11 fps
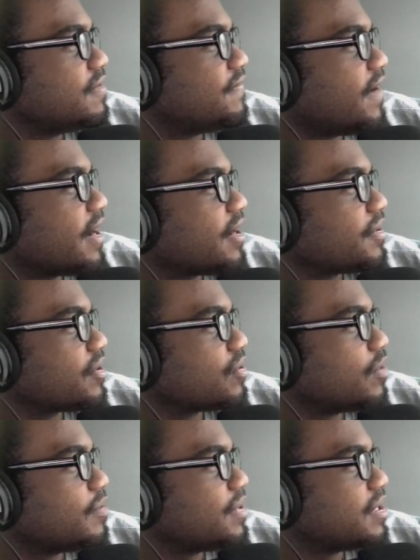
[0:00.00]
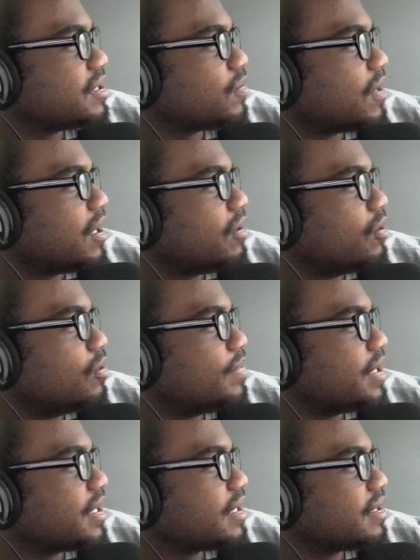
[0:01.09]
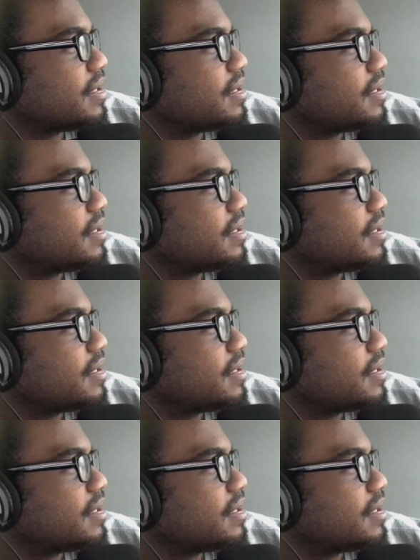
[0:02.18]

fire their weapons while opening